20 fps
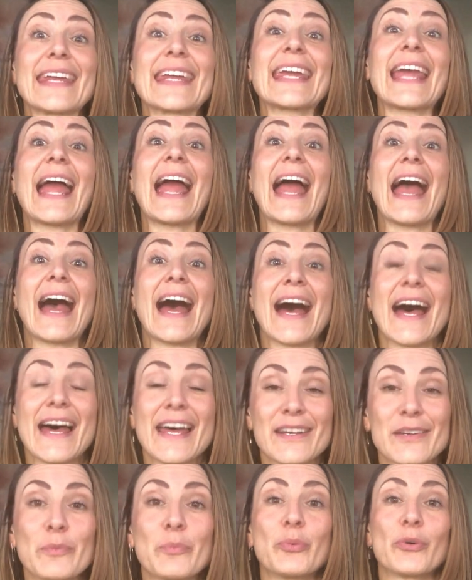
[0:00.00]

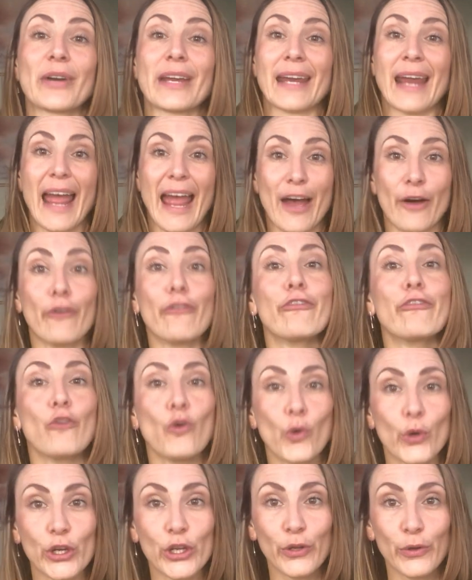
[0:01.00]
can bring out
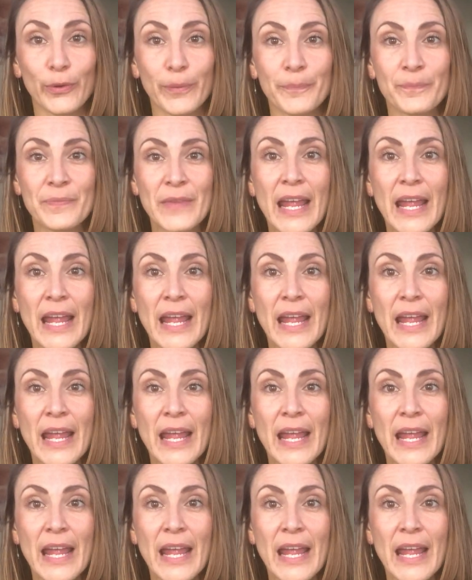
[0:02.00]
for you.